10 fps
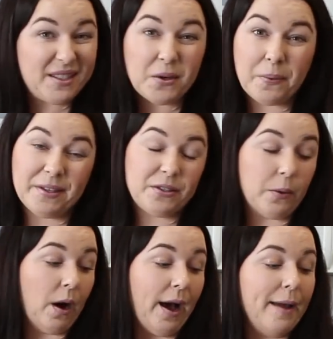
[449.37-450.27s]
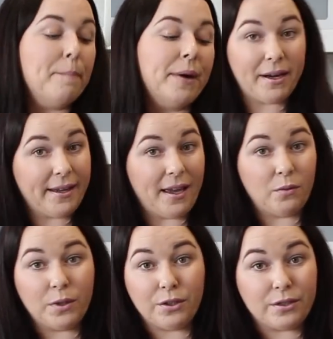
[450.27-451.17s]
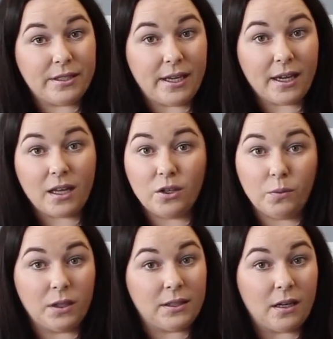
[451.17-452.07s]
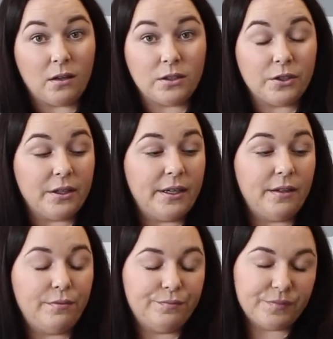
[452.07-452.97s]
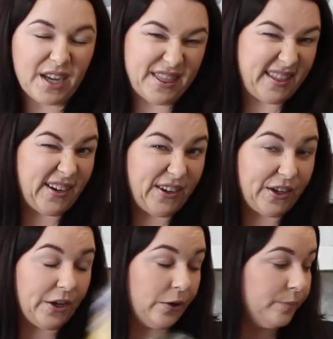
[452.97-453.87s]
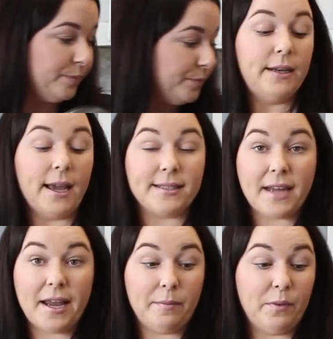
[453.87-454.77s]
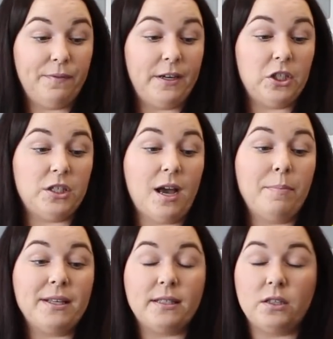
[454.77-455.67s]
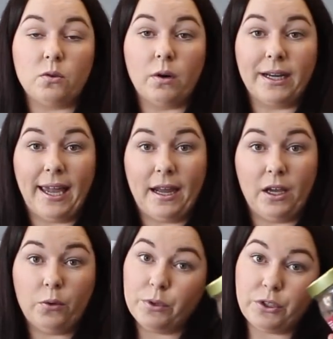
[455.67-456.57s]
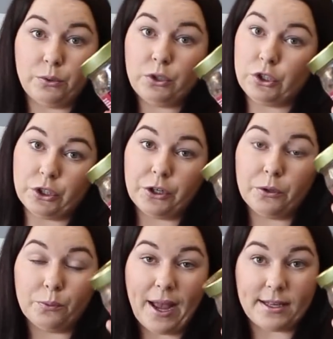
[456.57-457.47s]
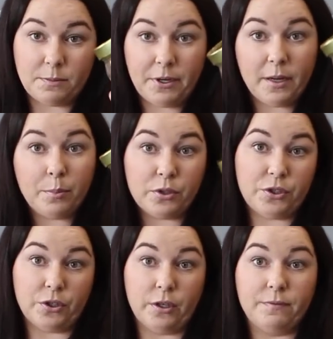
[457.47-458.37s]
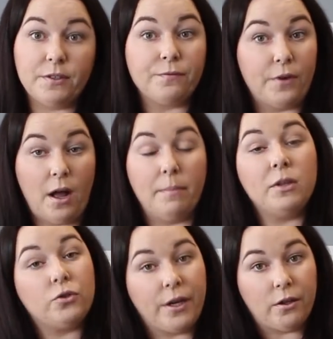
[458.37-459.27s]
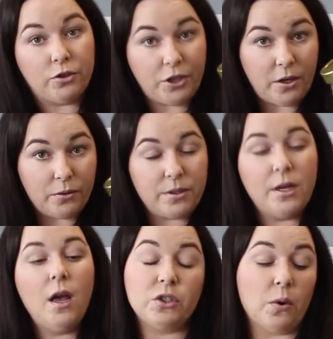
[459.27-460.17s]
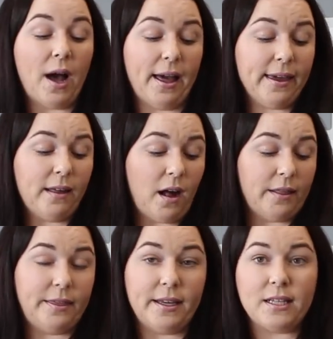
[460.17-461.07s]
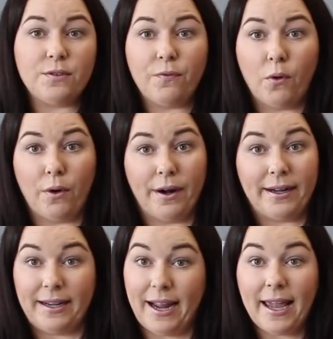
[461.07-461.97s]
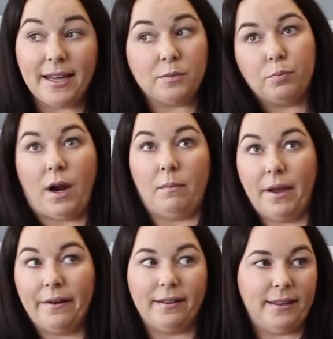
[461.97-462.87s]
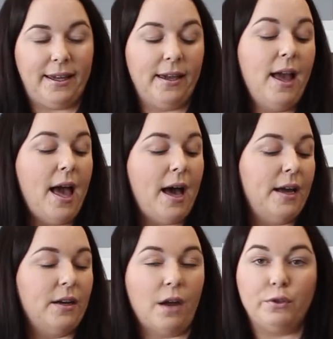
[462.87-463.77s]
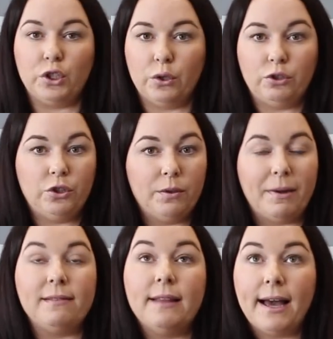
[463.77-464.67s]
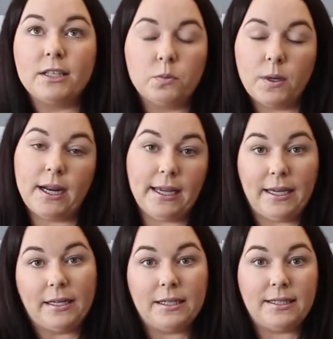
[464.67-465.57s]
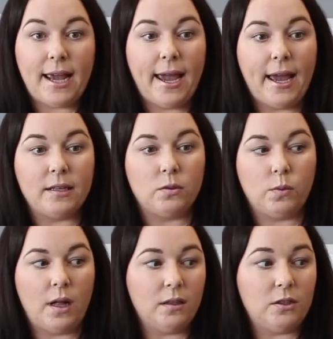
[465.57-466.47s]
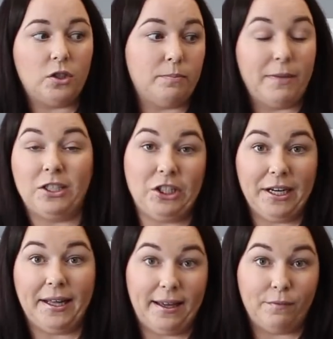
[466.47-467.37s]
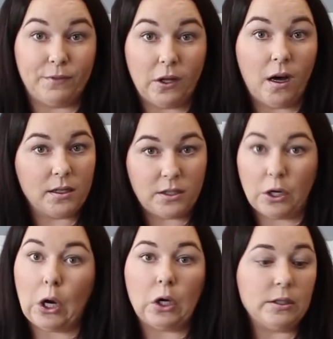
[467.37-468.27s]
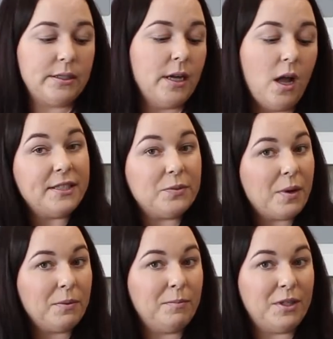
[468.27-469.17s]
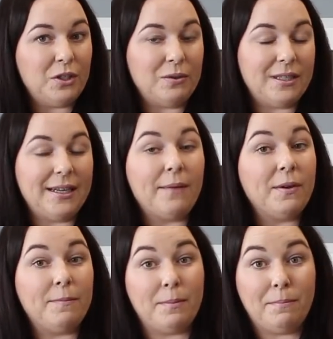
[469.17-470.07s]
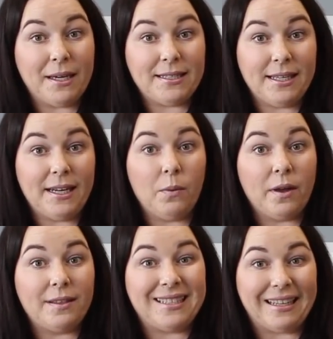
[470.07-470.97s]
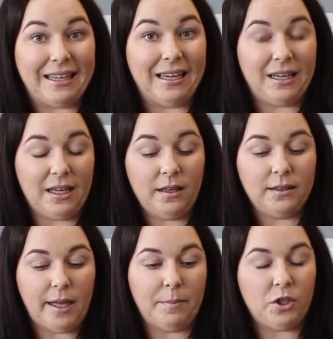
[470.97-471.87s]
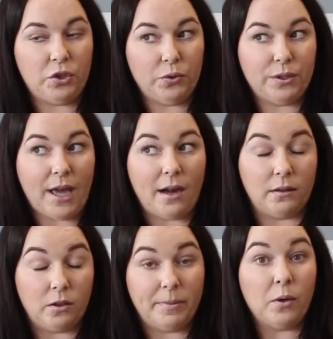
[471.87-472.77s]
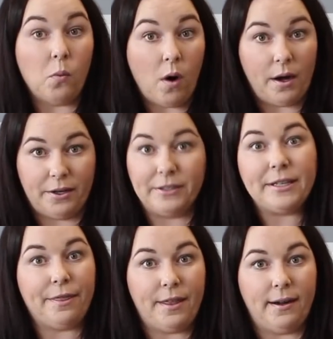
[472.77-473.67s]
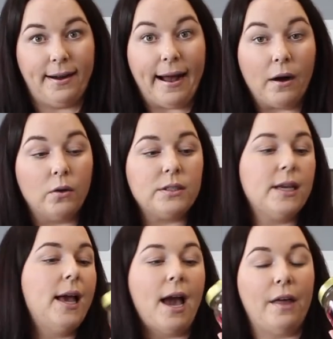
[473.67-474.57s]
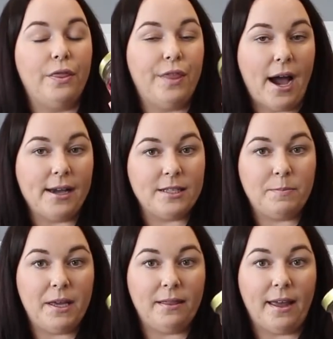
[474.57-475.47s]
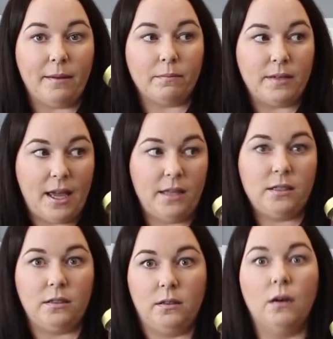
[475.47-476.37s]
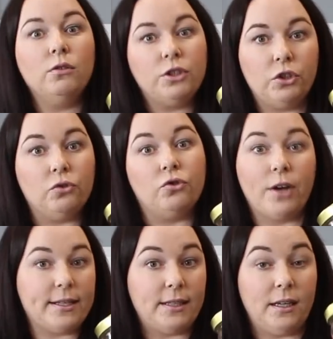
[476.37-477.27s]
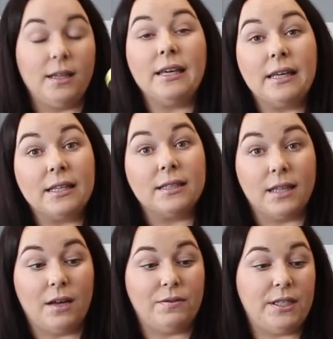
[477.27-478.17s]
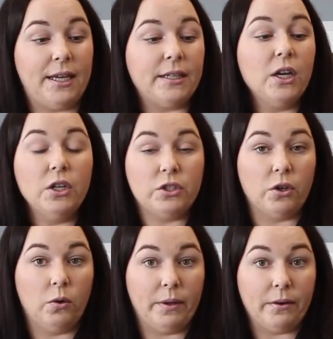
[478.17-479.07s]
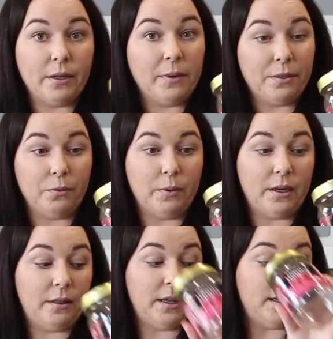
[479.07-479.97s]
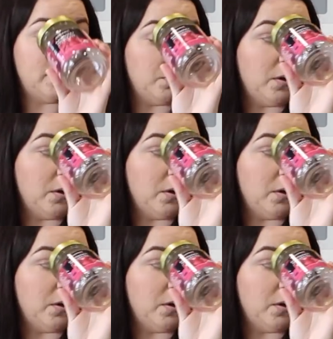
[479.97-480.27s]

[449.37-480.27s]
It's always so high. But again, when you're sick and you want that alternative, there you go. Next item we finished up is this organic reduced sugar raspberry preserves from Trader Joe's. So I got this for Nate primarily, and I've showed you in my last what I eat in a day as well as just mentioning it in vlogs and hauls. This is what we've been using, and we've been mixing it with tahini, lemon juice, and a little bit of water to thin it out, and that has been like Nate's go-to dressing. He loves it. So we already went through one of these.